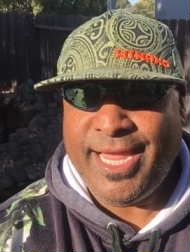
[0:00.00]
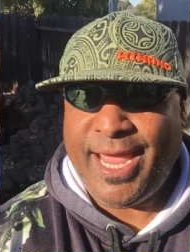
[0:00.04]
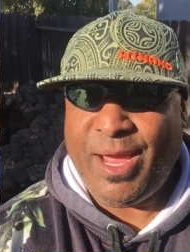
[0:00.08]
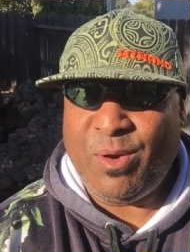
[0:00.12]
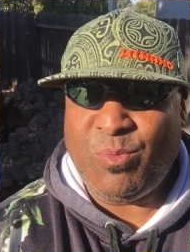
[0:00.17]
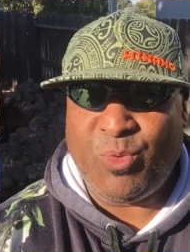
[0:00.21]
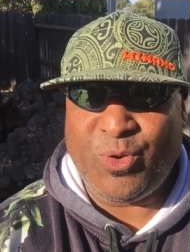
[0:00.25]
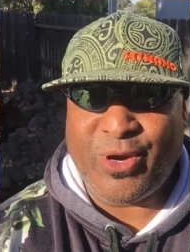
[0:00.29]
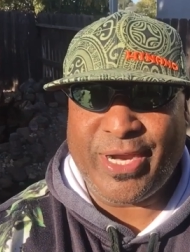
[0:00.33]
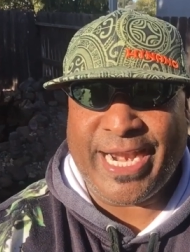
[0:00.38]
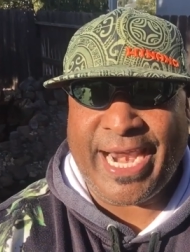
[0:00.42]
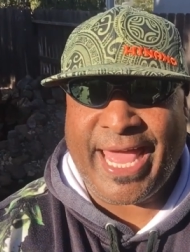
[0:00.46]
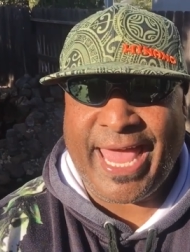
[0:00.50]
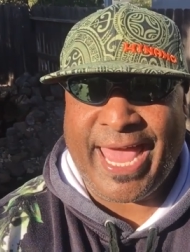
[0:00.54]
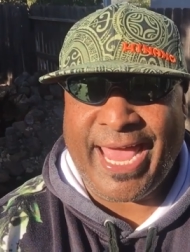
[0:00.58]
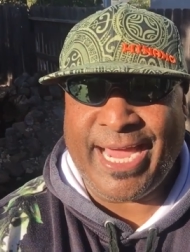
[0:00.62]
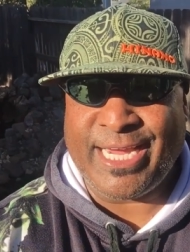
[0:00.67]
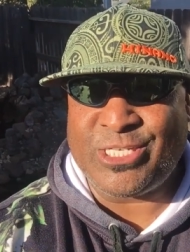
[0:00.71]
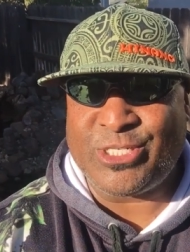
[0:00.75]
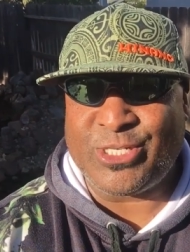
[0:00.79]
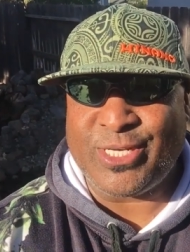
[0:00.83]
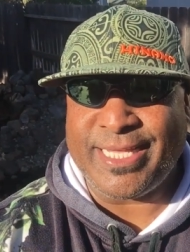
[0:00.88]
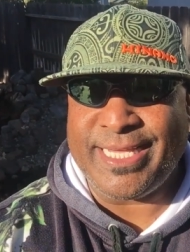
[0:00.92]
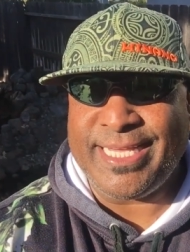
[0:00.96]
and we're gonna
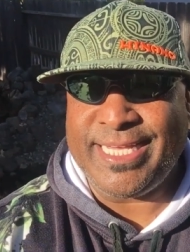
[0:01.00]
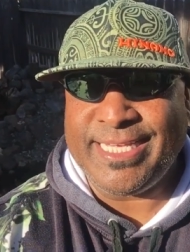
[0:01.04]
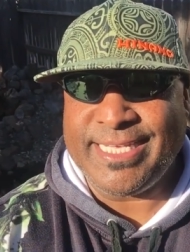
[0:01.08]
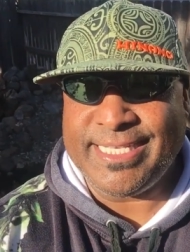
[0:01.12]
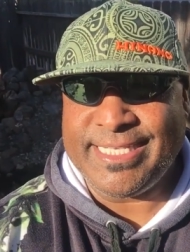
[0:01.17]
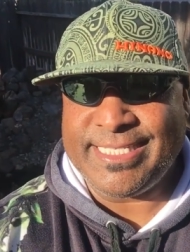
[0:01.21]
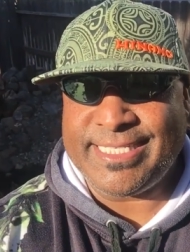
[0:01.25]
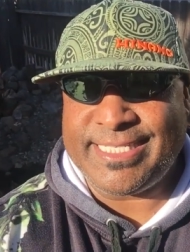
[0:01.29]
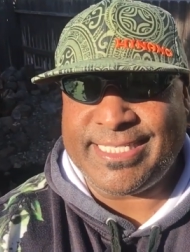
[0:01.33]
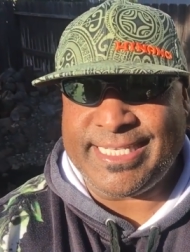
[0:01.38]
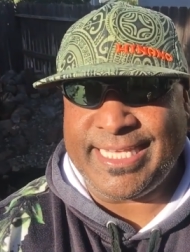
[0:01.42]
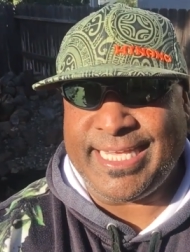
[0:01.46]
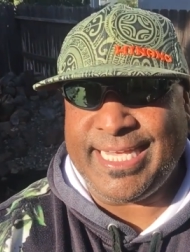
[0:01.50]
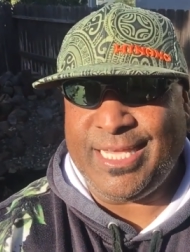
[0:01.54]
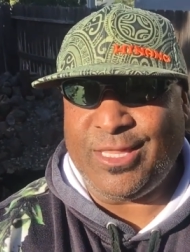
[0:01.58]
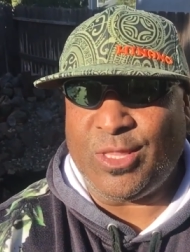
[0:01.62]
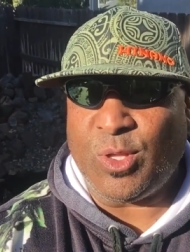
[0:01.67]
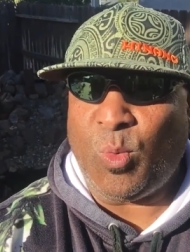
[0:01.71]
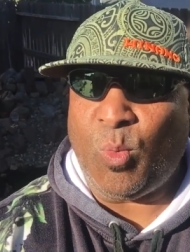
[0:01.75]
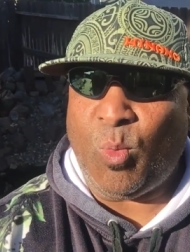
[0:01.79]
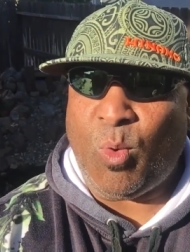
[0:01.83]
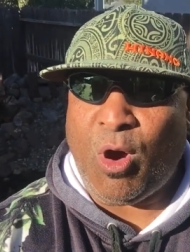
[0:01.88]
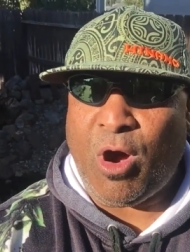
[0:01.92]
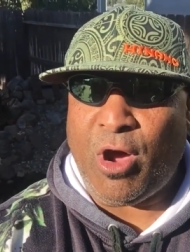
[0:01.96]
actually see
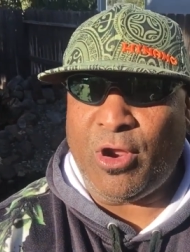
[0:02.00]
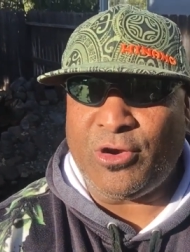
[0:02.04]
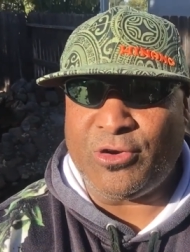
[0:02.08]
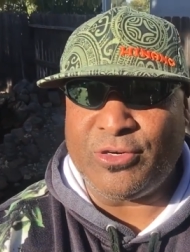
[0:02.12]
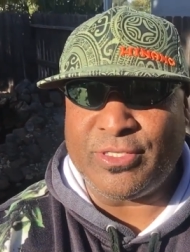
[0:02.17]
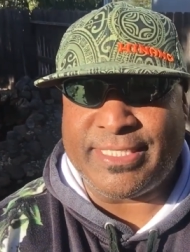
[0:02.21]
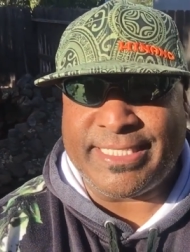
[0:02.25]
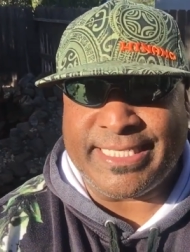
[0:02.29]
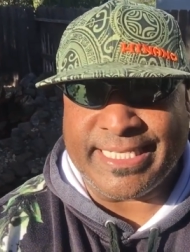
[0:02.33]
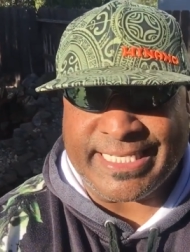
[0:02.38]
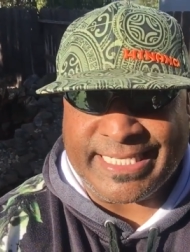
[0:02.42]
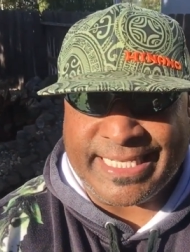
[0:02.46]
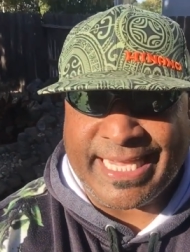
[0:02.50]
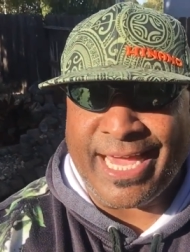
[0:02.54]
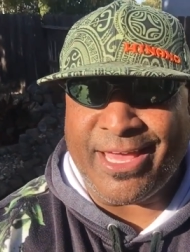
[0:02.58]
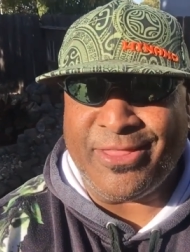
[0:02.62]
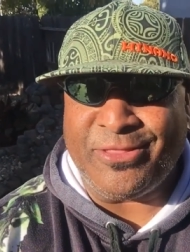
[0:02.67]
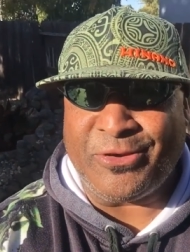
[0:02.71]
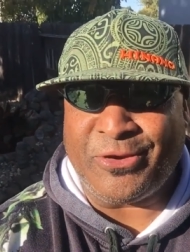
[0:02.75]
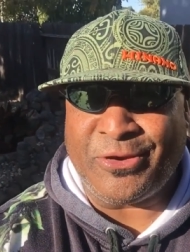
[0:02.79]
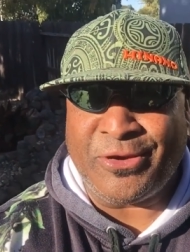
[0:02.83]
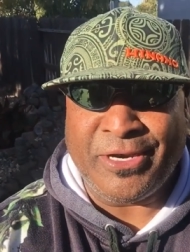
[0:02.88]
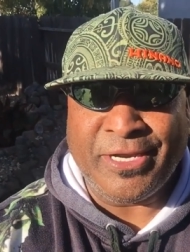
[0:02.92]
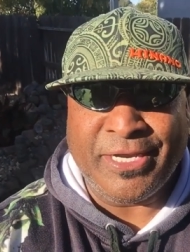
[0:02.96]
the water
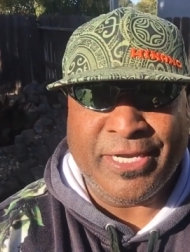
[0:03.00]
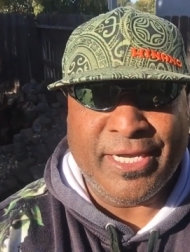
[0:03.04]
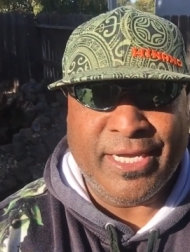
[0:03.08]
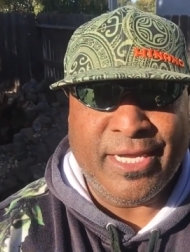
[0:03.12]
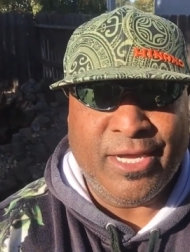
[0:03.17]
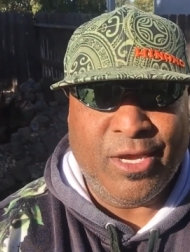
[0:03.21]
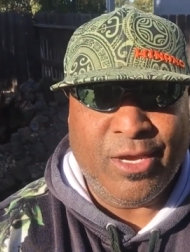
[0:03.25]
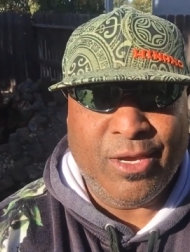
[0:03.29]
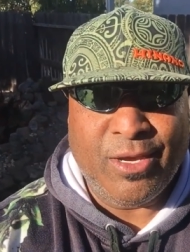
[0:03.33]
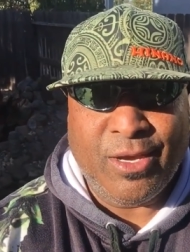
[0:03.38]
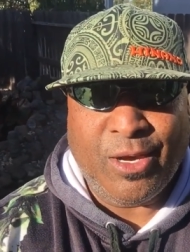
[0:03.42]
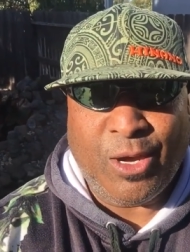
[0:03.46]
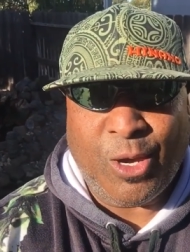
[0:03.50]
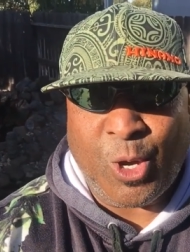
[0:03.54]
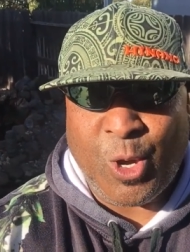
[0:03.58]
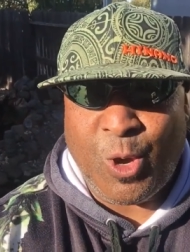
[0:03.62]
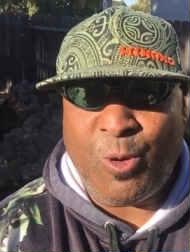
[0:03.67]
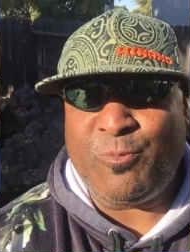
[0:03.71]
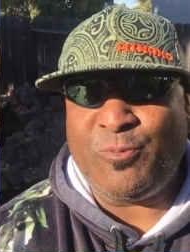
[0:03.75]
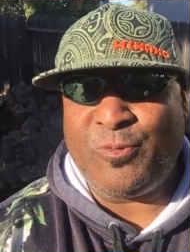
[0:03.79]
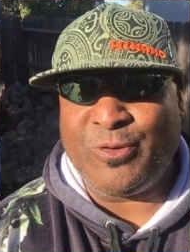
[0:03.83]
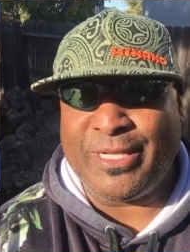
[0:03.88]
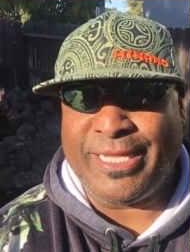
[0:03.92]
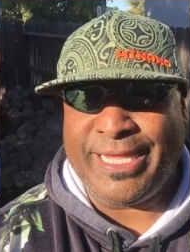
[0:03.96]
together,
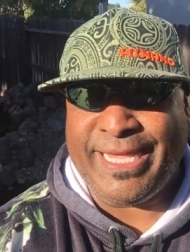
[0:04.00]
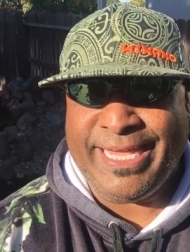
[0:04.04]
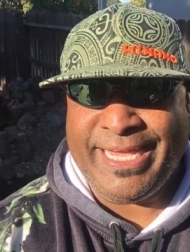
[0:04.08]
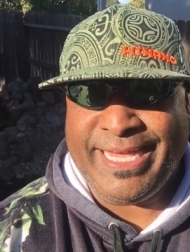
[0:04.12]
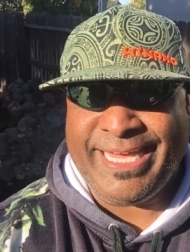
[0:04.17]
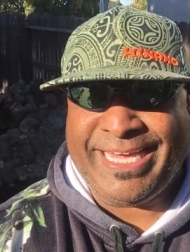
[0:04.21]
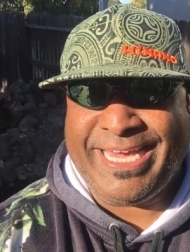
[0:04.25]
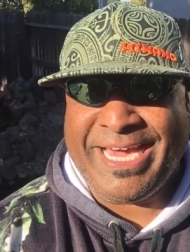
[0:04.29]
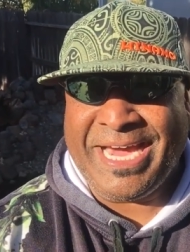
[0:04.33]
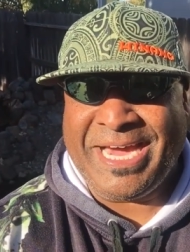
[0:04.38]
hopefully